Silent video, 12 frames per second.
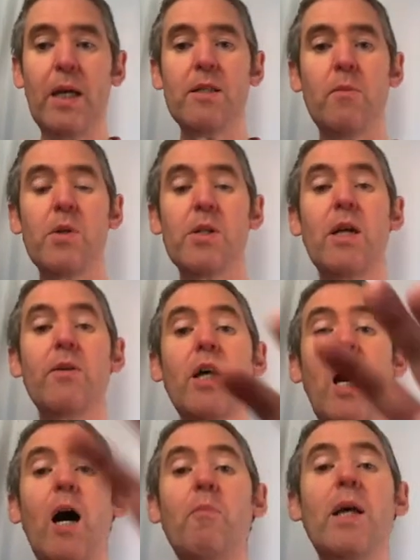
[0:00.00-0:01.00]
numbers. Now, the
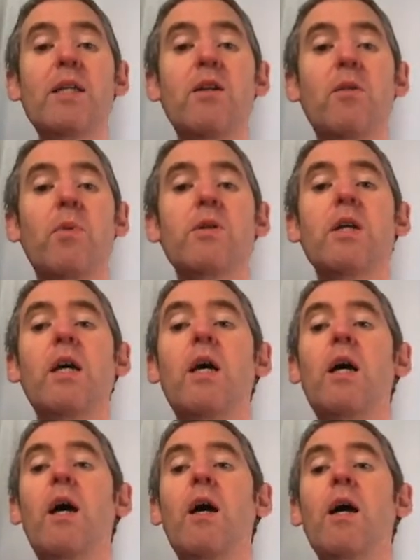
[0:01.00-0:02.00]
complex numbers
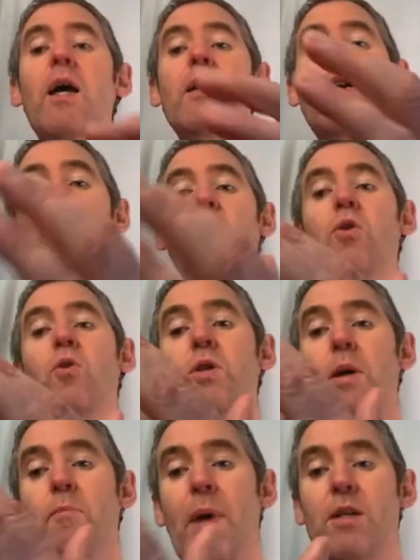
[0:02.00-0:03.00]

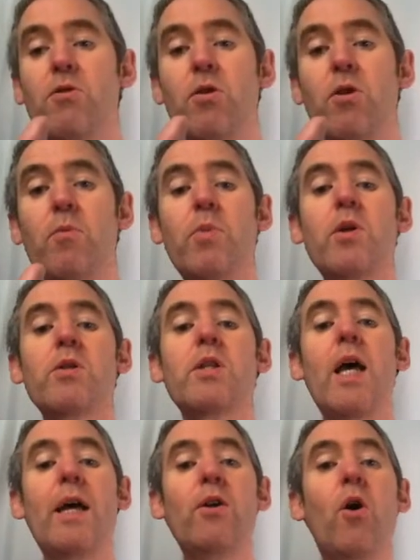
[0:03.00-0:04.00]
include imaginary numbers
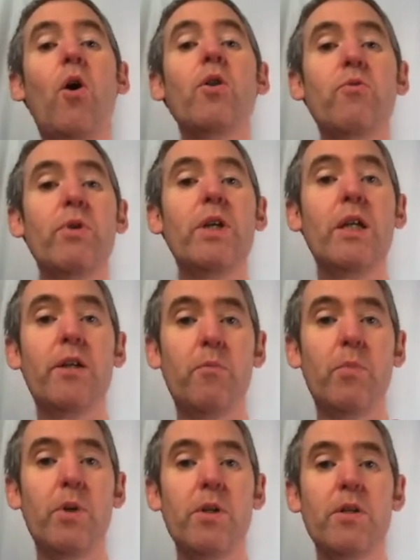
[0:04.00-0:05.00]
and all the real
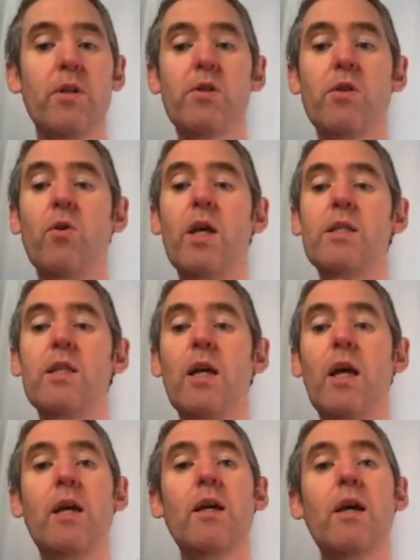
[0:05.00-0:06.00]
numbers. So it's
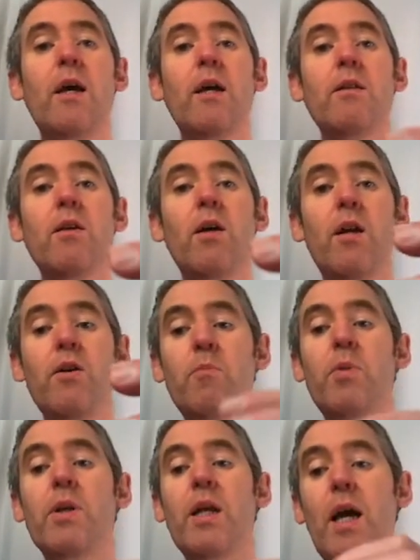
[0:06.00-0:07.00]
a
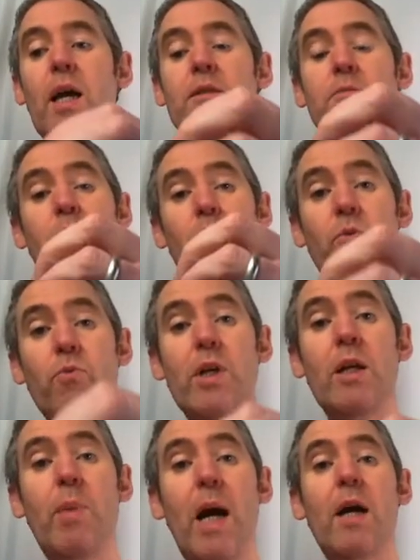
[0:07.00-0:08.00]
number that has both a
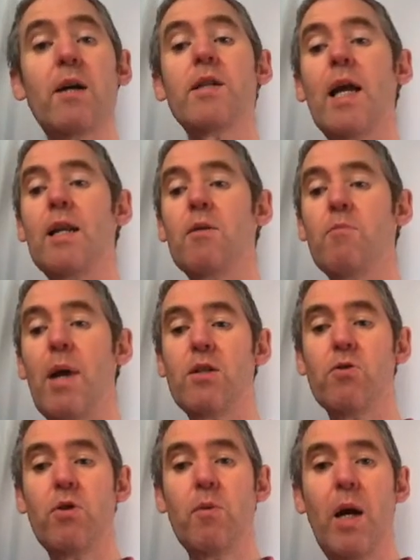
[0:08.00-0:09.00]
real part and an
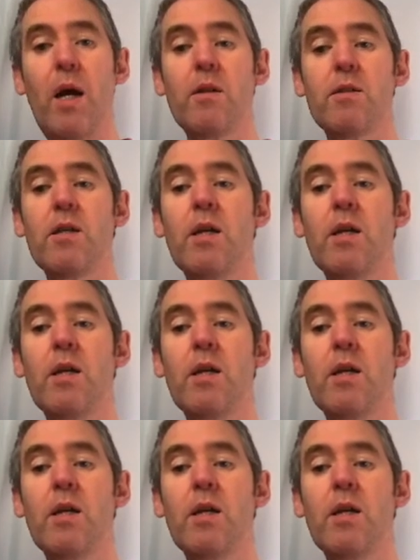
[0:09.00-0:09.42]
imaginary part.